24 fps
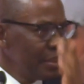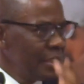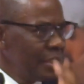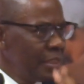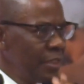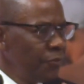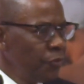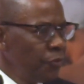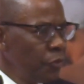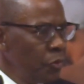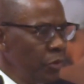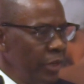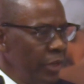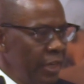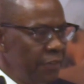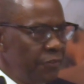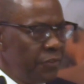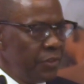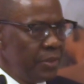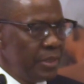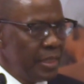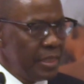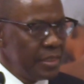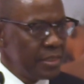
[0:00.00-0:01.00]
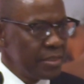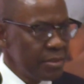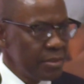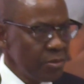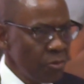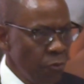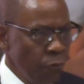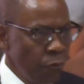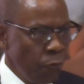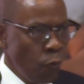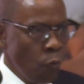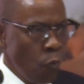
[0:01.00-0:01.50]
give you
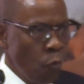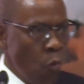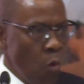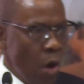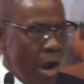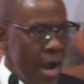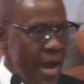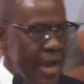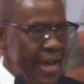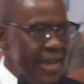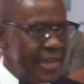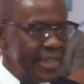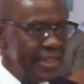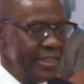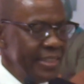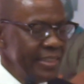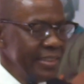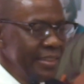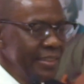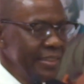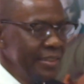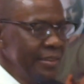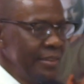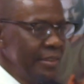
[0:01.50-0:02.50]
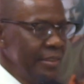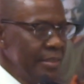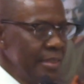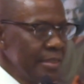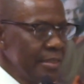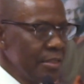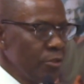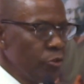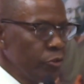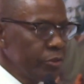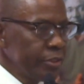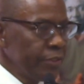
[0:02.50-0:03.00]
evidence of why this
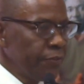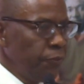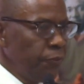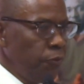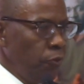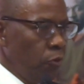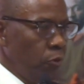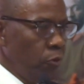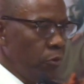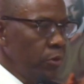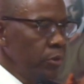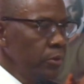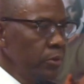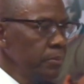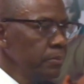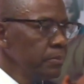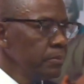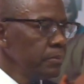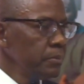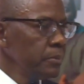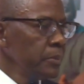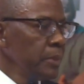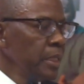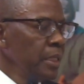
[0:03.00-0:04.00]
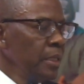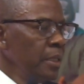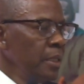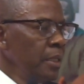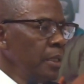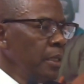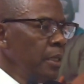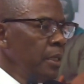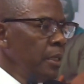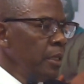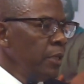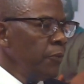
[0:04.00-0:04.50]
is not a fluke.
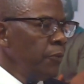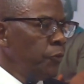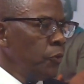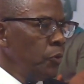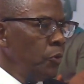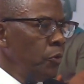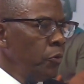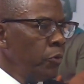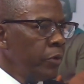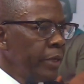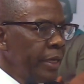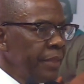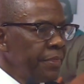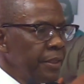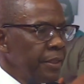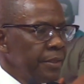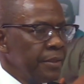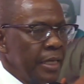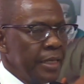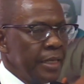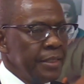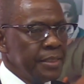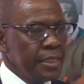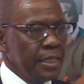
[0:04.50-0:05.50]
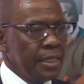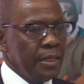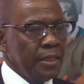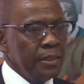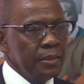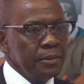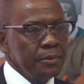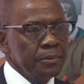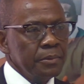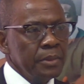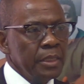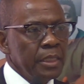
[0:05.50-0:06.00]
If you look at the
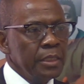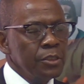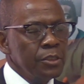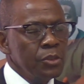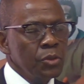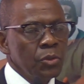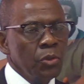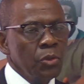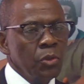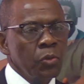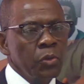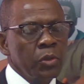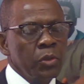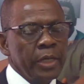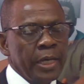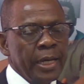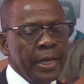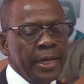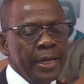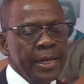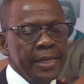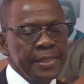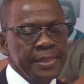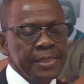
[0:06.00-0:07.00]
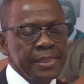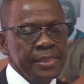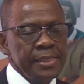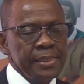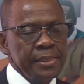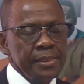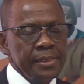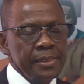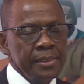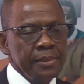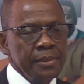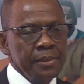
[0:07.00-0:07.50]
data and you look at,
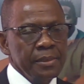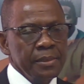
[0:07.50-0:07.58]
say